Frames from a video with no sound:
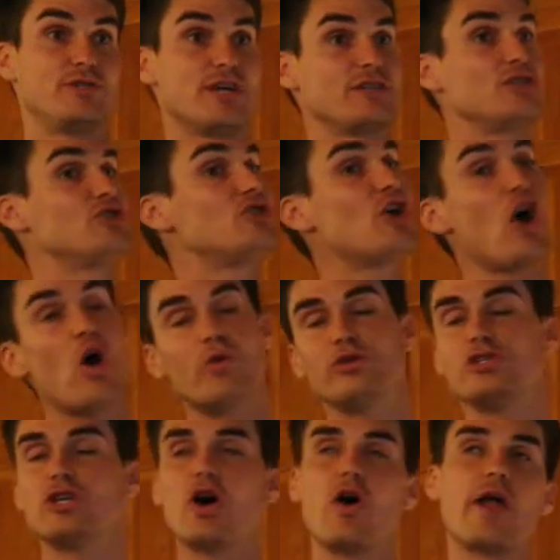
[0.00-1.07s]
She's like, just go.
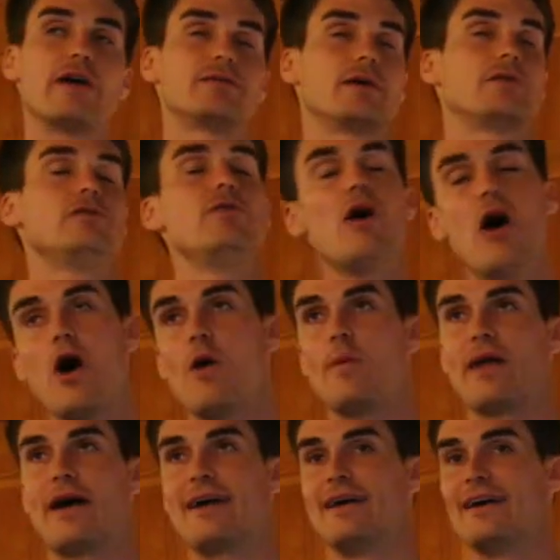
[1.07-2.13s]
And I was like, no.
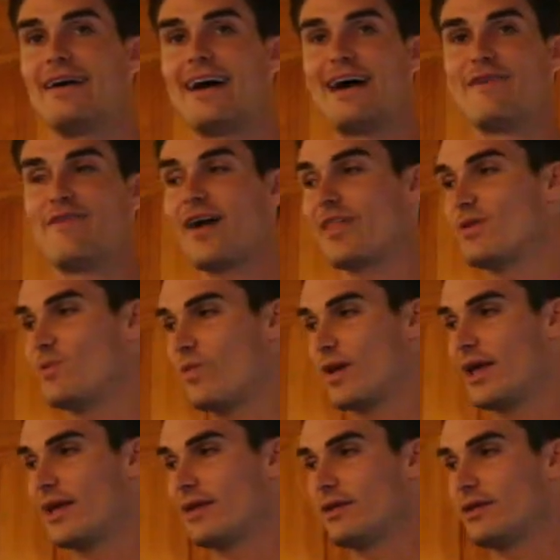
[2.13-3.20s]
But I finally
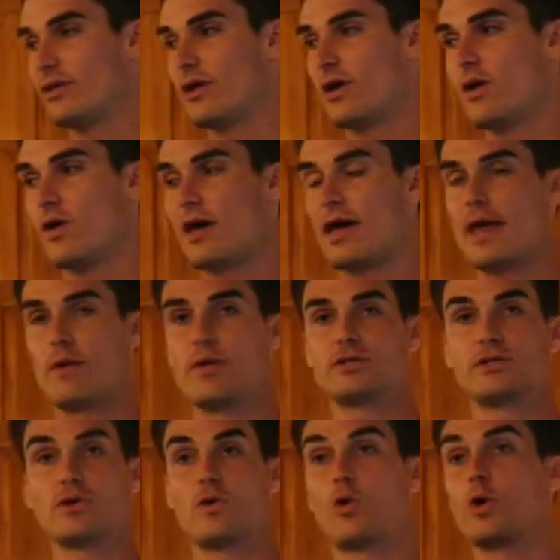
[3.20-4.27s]
went, you know, and I went
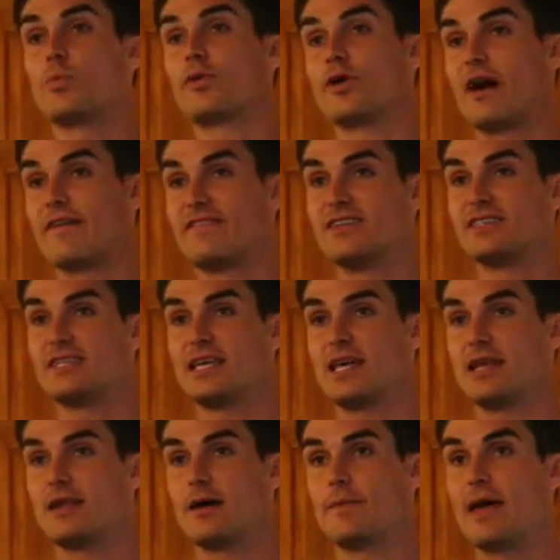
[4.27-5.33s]
to the corporate office
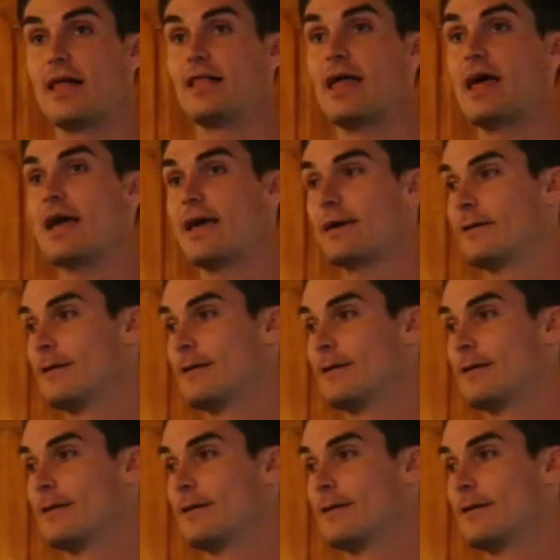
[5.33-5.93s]
in LA.